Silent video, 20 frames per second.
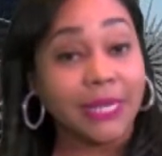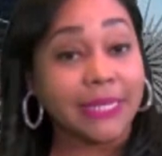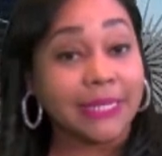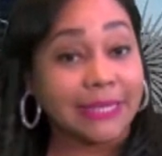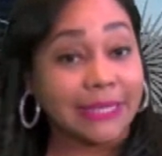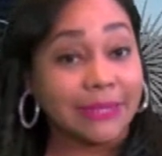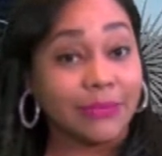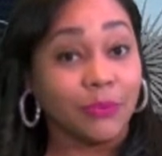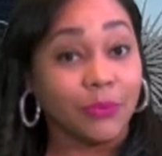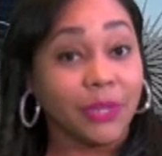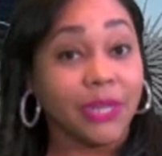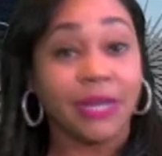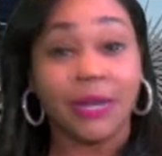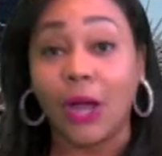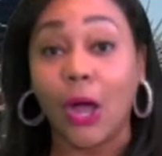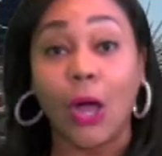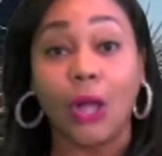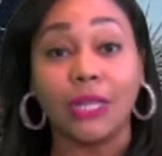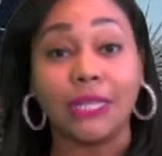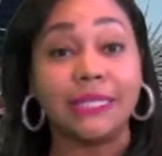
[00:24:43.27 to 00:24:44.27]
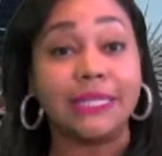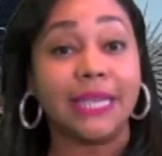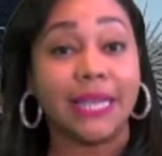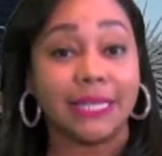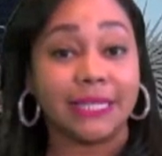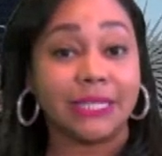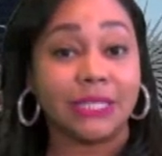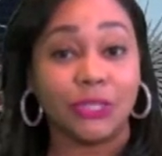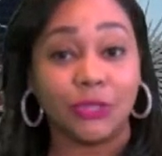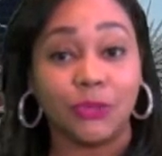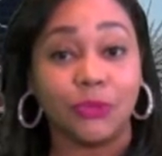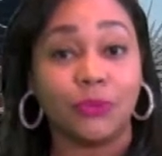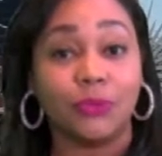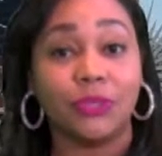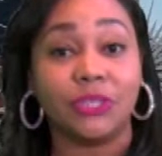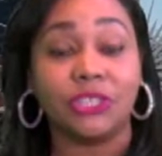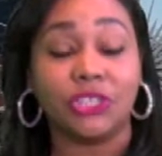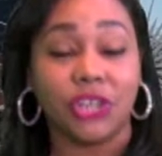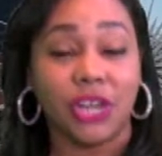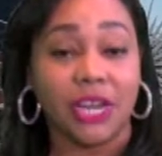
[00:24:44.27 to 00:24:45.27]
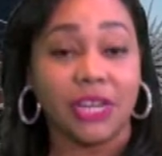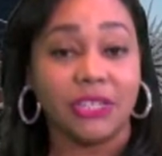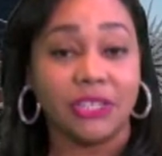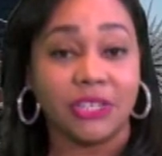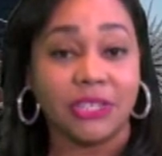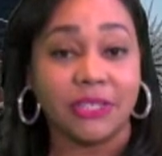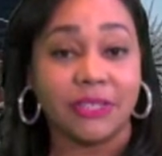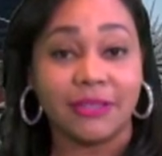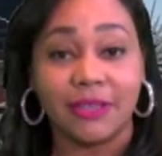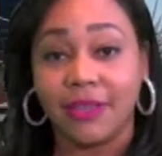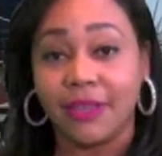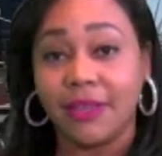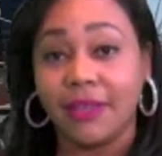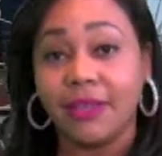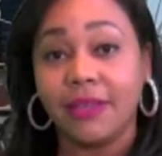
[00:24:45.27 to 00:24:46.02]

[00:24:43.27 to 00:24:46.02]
can all attest to the changes